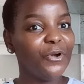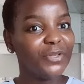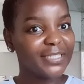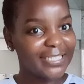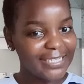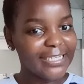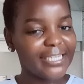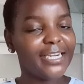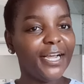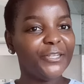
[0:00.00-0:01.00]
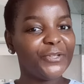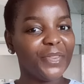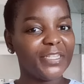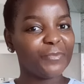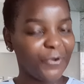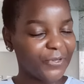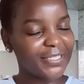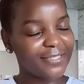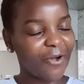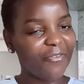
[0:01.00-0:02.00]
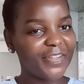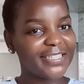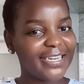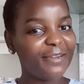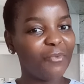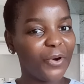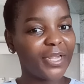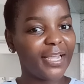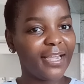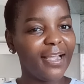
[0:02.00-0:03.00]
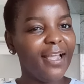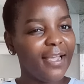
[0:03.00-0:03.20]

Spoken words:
stick to this because it's obviously working.